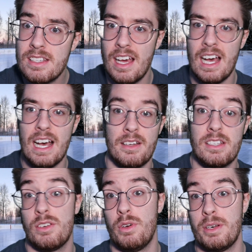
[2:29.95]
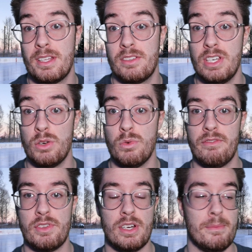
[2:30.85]
because I don't want to make the video run
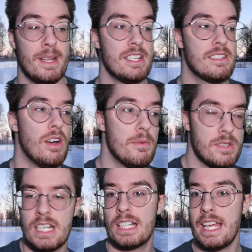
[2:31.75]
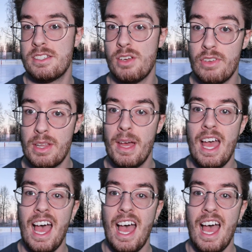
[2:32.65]
for 30 minutes, so I'm just going to glance over them.